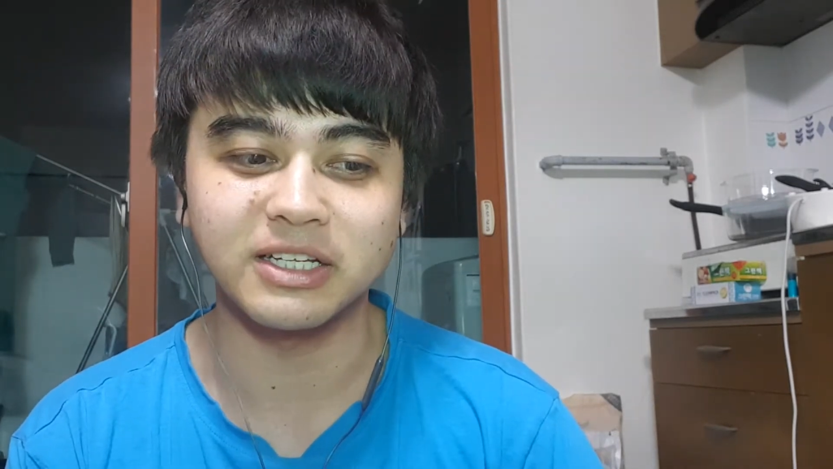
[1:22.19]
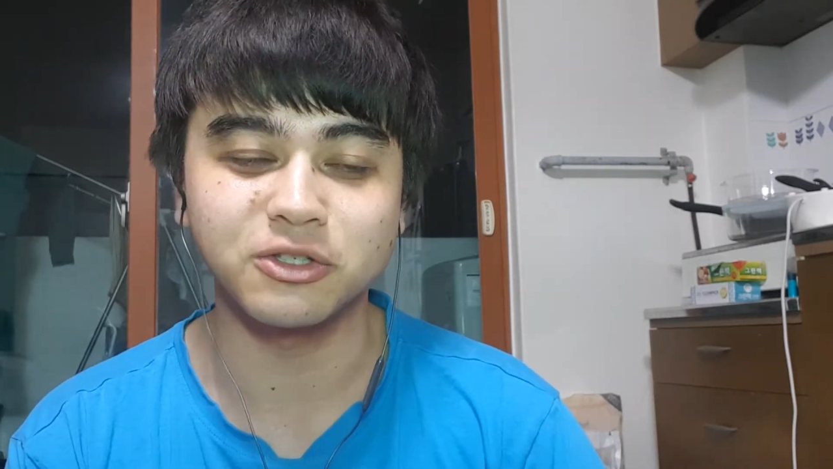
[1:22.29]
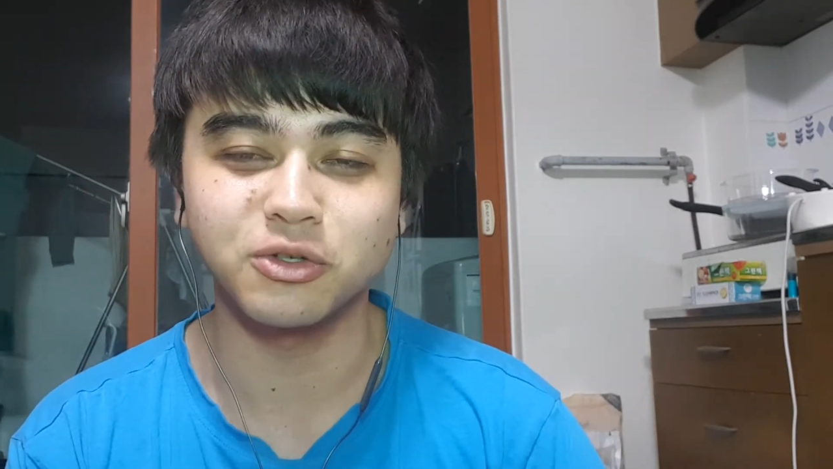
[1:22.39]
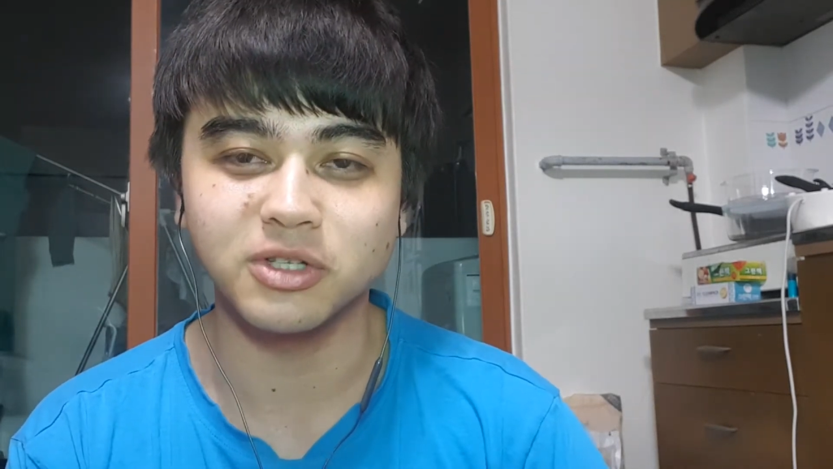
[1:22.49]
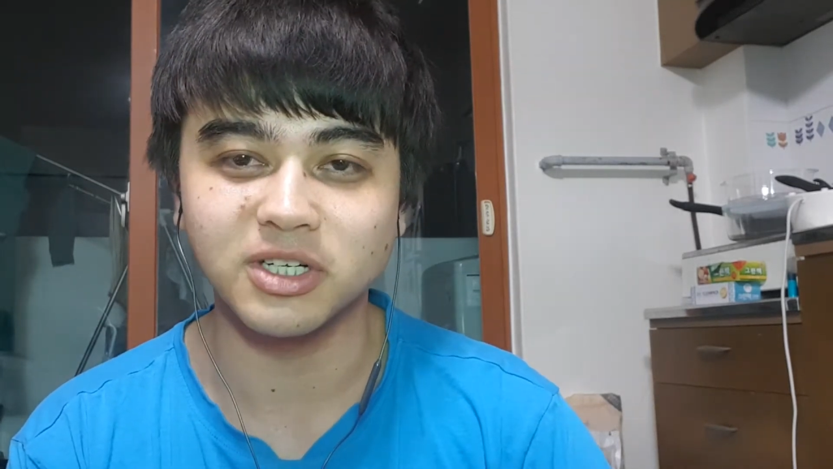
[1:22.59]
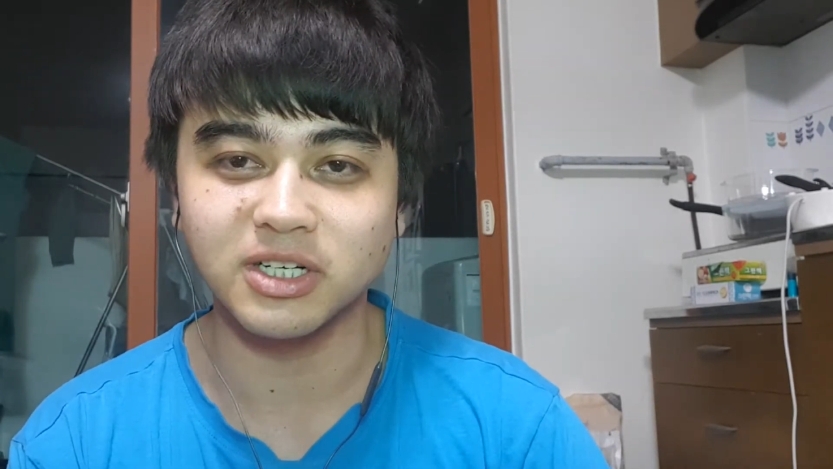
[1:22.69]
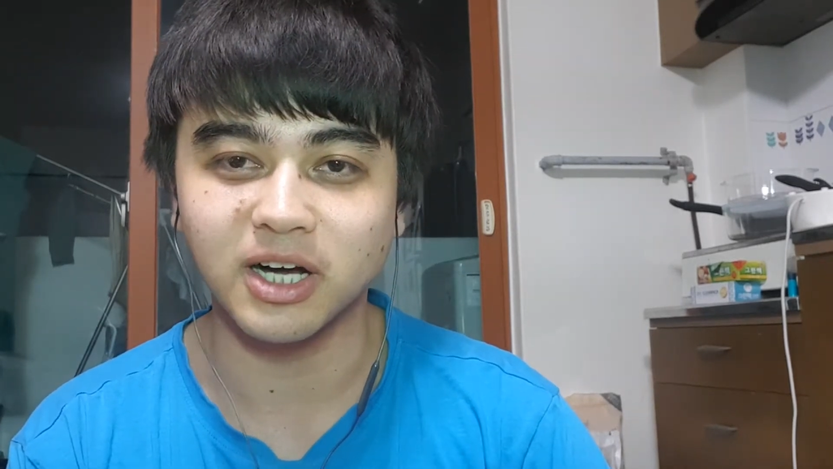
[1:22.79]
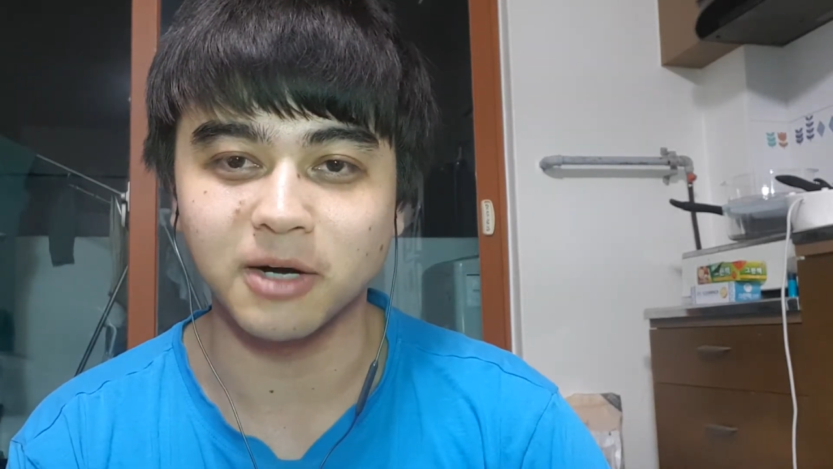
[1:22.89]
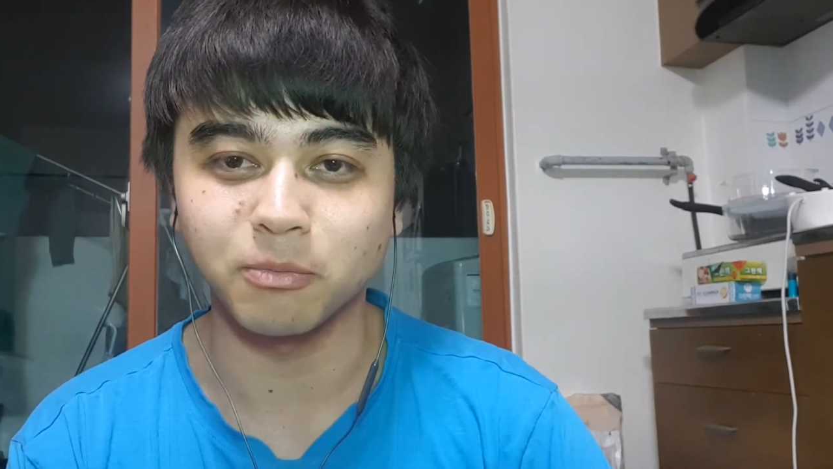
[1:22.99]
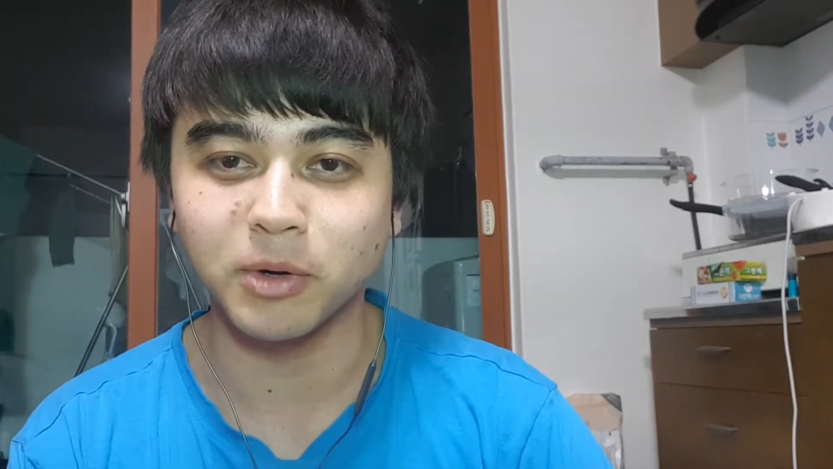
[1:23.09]

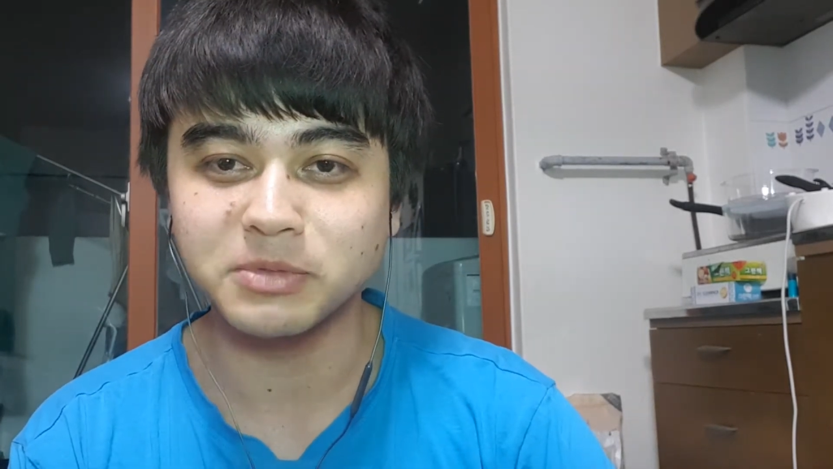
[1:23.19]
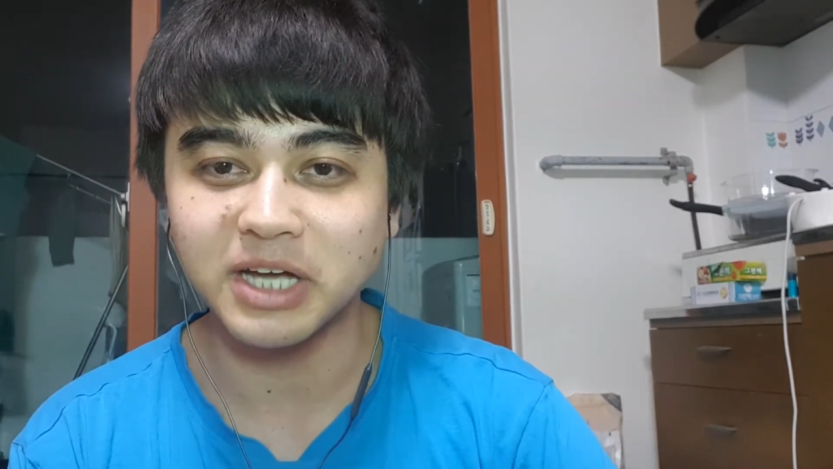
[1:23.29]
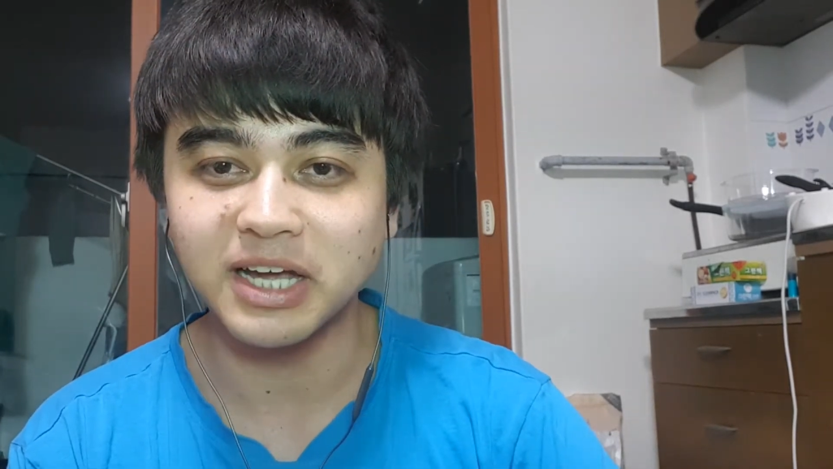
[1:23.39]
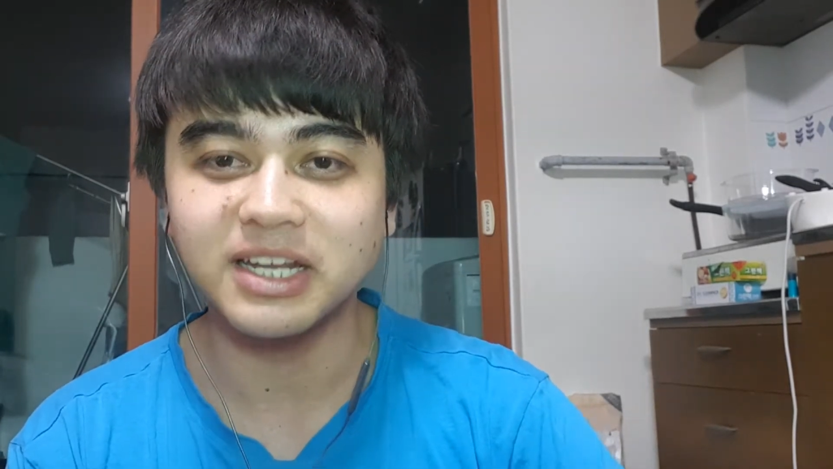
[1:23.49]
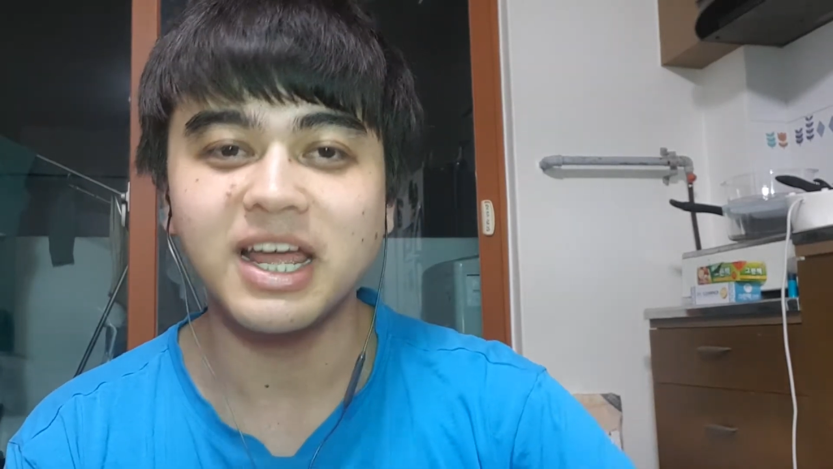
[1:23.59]
website.